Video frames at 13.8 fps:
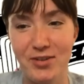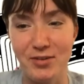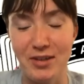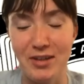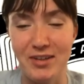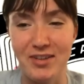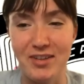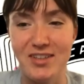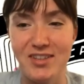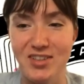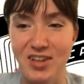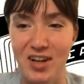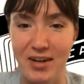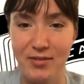duties in
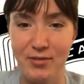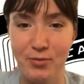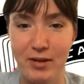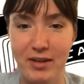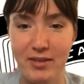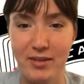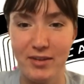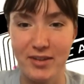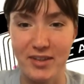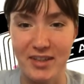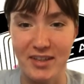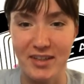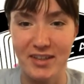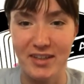July of
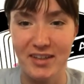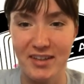2013